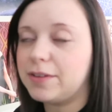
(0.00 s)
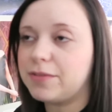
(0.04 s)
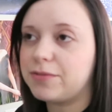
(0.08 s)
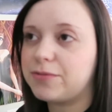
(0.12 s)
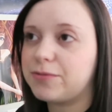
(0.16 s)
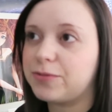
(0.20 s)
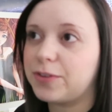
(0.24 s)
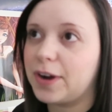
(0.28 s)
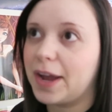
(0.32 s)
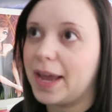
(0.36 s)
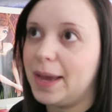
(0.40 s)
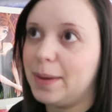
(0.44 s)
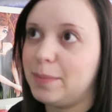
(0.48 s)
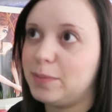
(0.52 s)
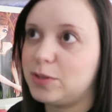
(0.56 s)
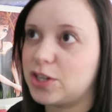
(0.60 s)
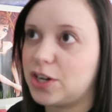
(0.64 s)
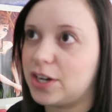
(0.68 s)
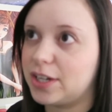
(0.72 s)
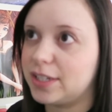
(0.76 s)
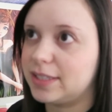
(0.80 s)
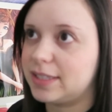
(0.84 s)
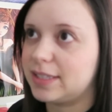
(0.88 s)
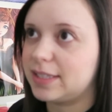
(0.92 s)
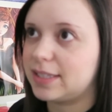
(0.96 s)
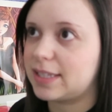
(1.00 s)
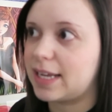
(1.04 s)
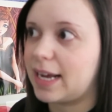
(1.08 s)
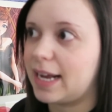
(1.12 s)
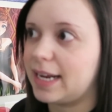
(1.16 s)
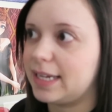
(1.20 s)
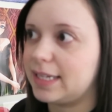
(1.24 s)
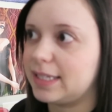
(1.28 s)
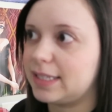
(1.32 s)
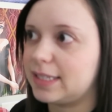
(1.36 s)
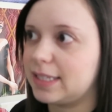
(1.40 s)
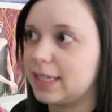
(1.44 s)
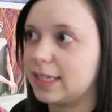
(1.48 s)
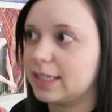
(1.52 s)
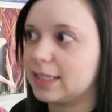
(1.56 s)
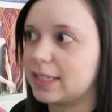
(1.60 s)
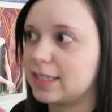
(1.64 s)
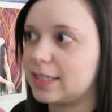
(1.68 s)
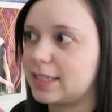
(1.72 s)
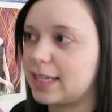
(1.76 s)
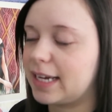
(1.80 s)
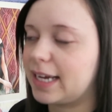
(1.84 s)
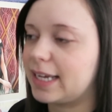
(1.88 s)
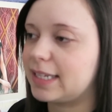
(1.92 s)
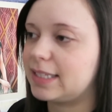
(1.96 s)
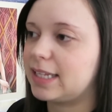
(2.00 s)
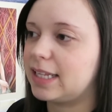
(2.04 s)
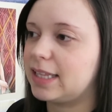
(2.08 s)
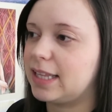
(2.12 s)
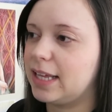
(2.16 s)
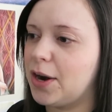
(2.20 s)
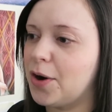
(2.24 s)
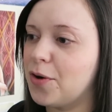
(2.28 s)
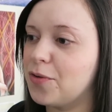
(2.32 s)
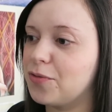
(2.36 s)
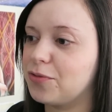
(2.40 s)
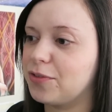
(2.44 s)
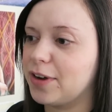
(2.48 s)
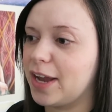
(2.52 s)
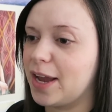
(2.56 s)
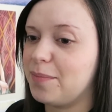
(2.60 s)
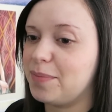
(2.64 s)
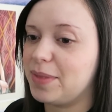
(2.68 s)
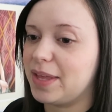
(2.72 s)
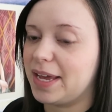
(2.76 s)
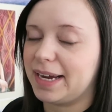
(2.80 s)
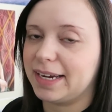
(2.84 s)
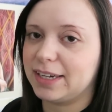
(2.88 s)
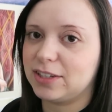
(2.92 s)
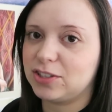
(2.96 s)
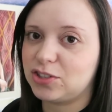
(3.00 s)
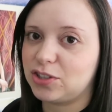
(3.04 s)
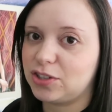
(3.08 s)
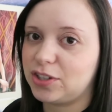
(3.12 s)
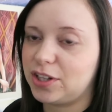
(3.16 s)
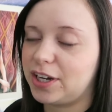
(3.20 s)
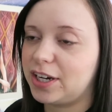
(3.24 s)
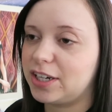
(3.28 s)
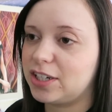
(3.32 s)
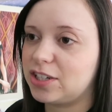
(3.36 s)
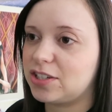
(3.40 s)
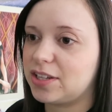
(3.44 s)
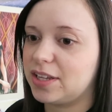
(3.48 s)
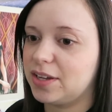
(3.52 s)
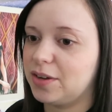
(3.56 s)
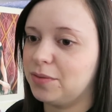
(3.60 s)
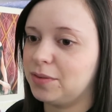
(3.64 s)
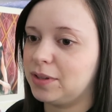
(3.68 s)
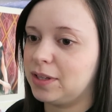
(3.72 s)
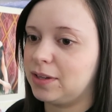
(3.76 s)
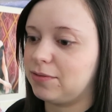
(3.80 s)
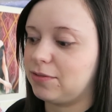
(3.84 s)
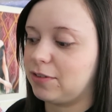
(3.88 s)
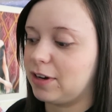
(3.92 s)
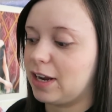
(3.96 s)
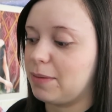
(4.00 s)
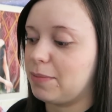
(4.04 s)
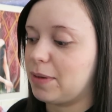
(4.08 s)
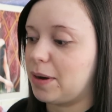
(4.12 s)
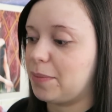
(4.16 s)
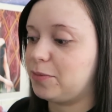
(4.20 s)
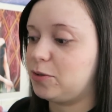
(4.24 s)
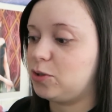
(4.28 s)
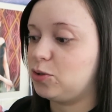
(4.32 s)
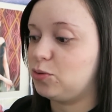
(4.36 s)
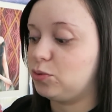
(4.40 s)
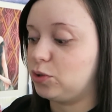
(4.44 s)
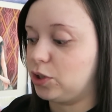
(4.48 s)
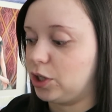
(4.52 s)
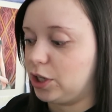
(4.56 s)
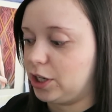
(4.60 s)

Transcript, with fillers: it framed on Society6, because like I said, they don't frame the extra large, they only frame up to